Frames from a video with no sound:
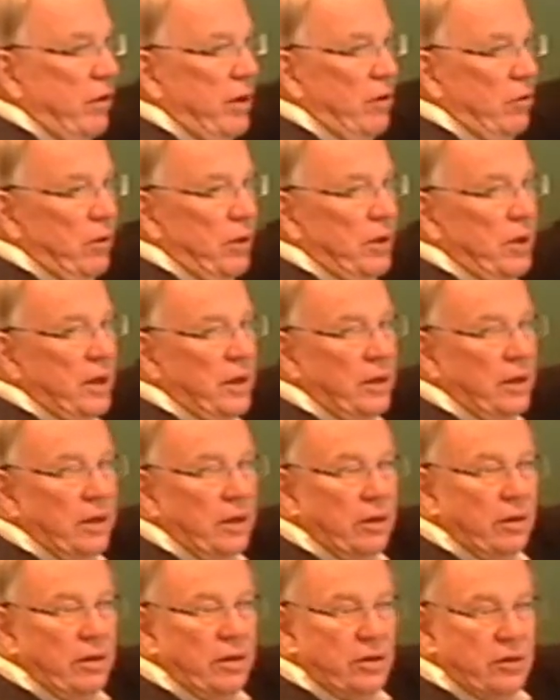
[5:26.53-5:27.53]
ring with
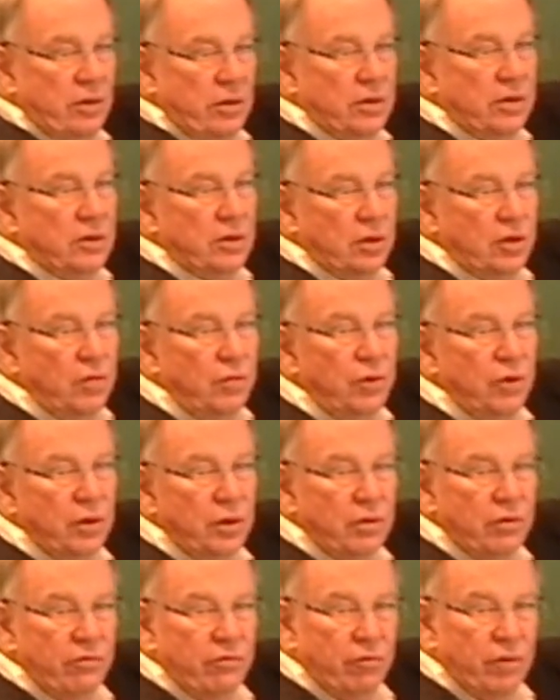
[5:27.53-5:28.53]
identity. So this is a
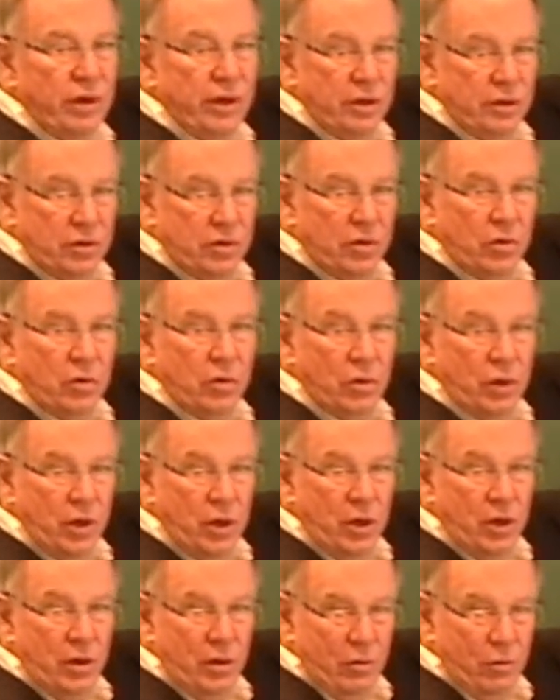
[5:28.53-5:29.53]
commutative ring. So
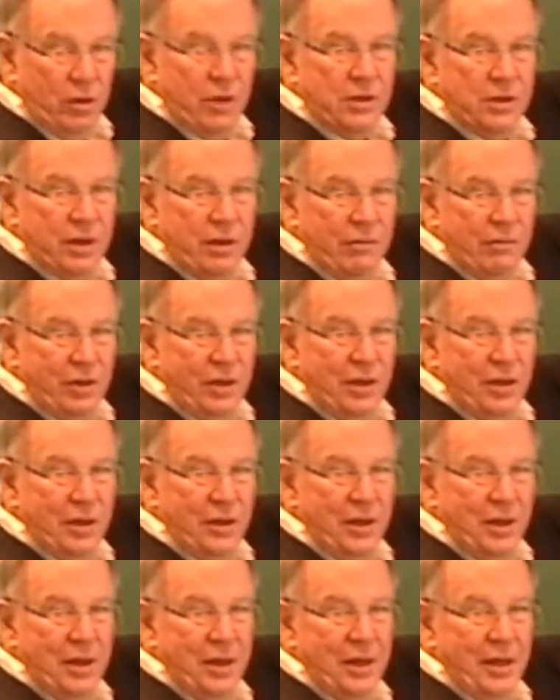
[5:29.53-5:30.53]
what does that
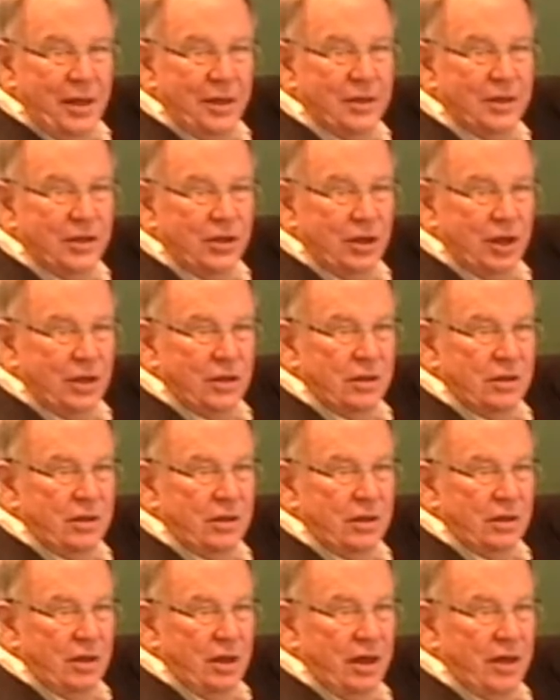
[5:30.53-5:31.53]
mean? It just,
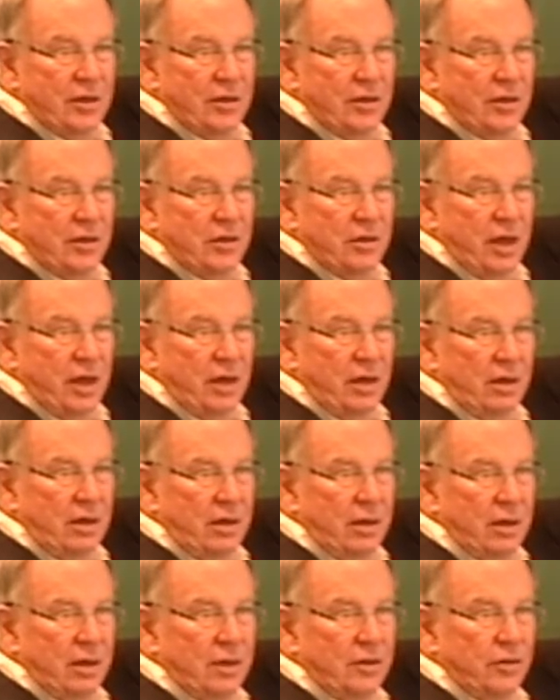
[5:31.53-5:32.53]
it has exactly
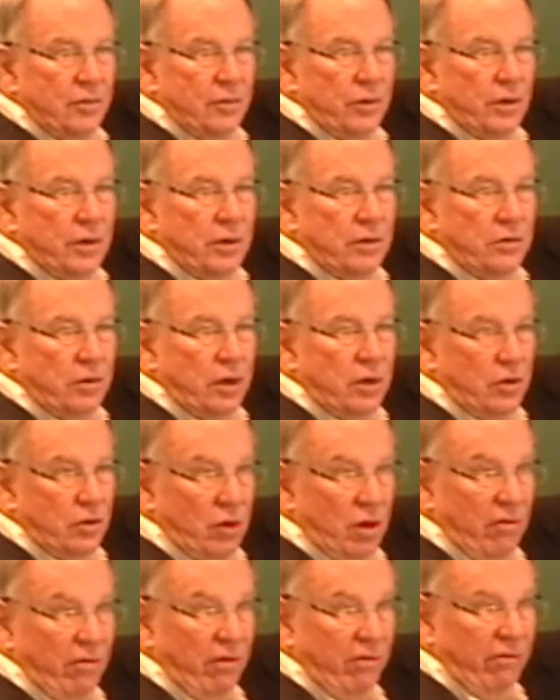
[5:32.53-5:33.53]
the algebraic structure
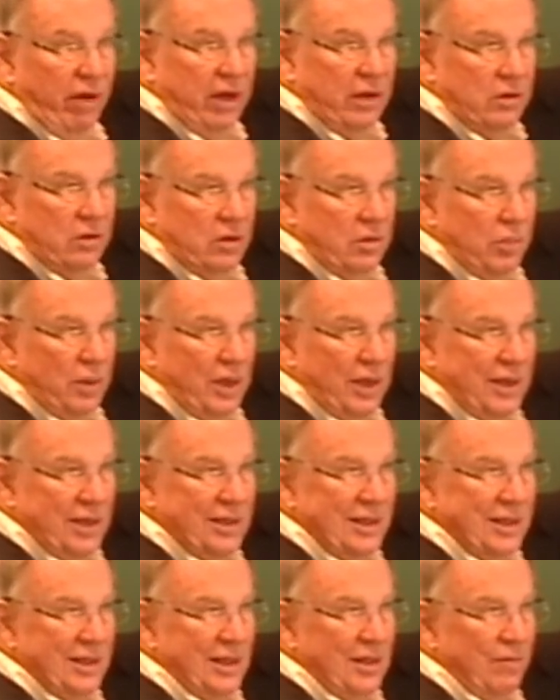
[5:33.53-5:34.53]
of a vector
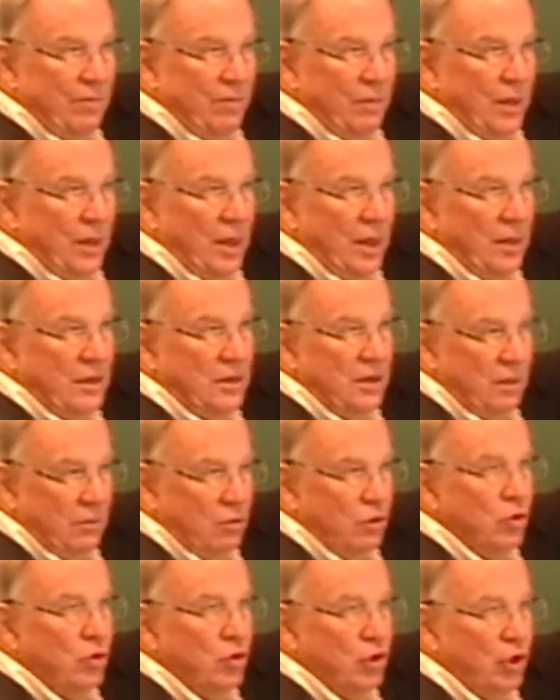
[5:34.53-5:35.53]
space,
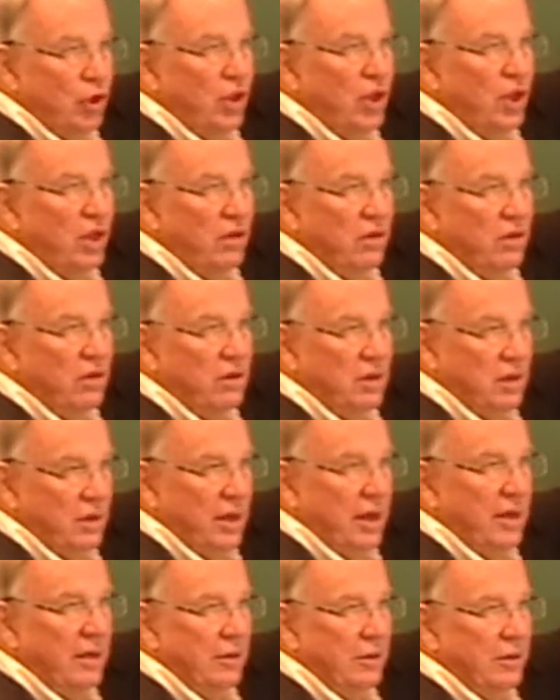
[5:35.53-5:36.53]
except you should think that the
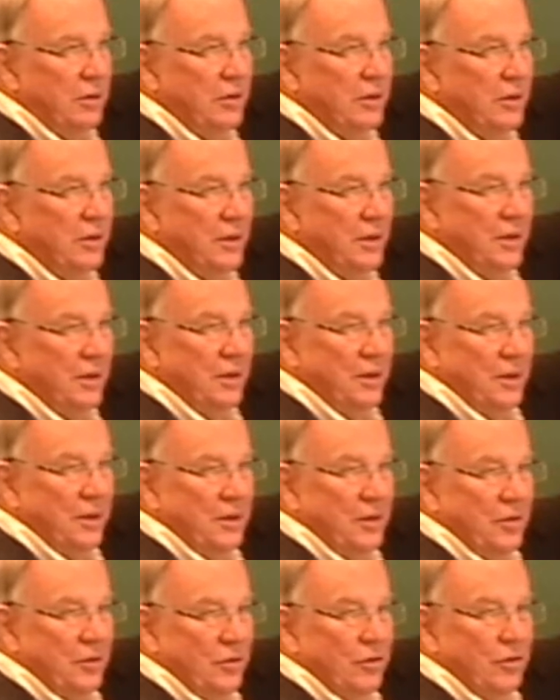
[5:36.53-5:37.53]
scalars,
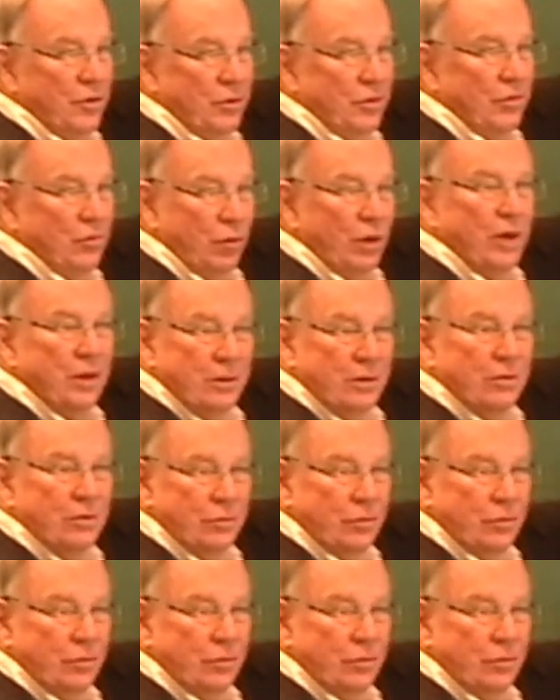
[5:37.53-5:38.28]
that, well,